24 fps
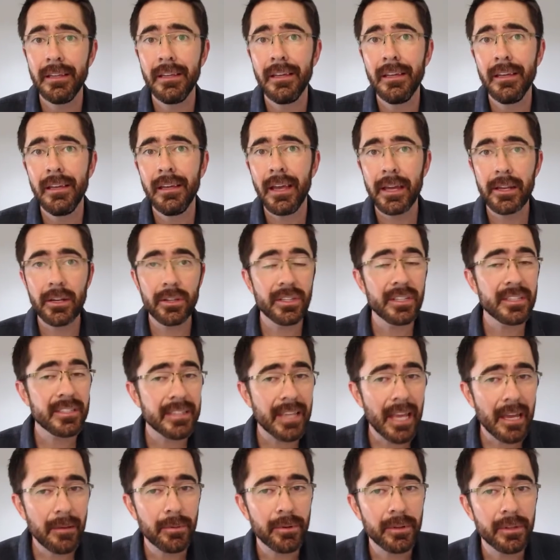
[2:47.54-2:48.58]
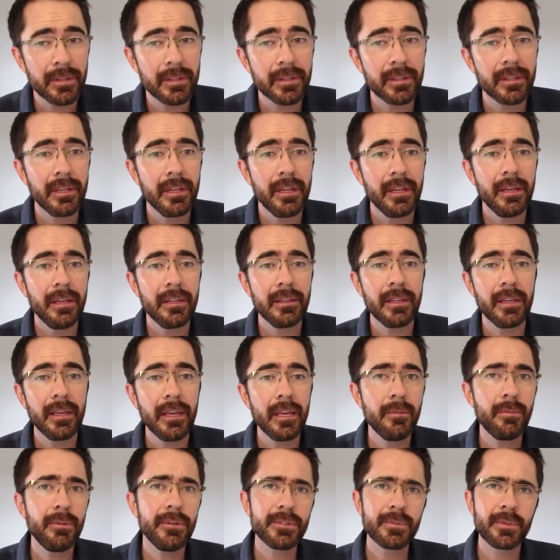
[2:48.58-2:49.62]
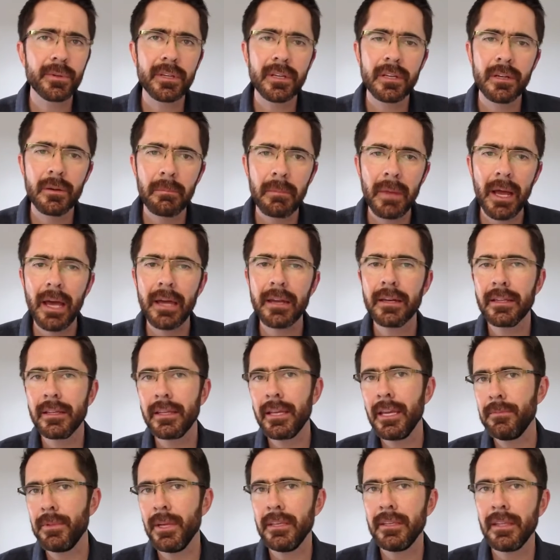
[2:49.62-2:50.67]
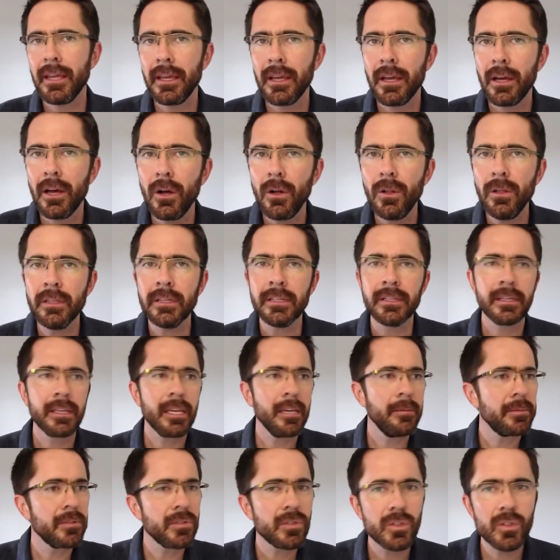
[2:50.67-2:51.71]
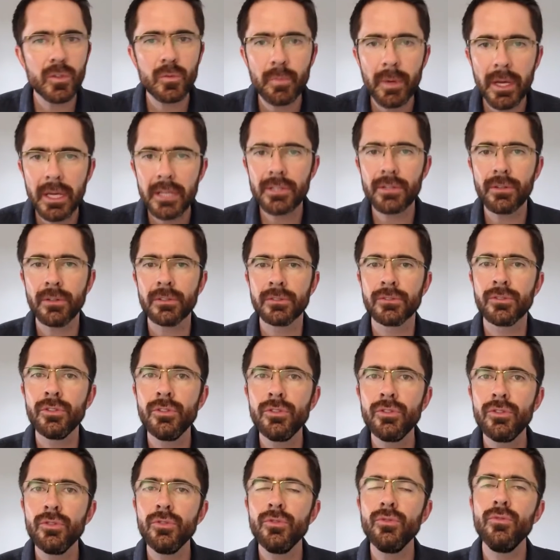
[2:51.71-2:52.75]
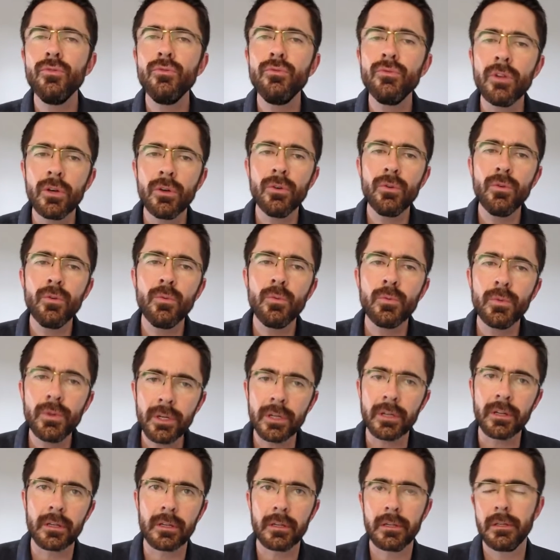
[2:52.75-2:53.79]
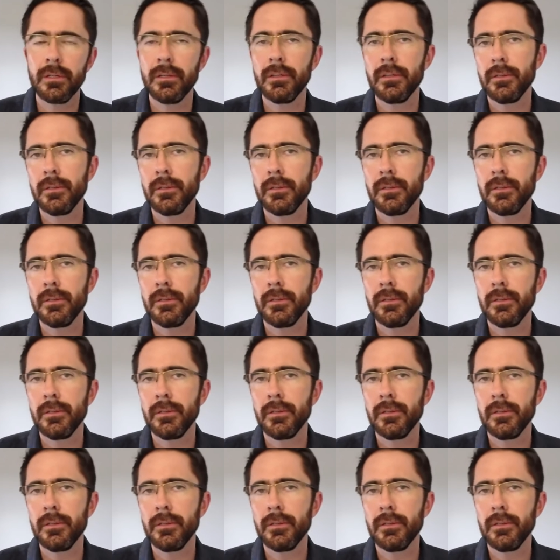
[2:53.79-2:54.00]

And on the Sabbath, the Hebrews were commanded to keep that day holy, to keep it special, to do no work.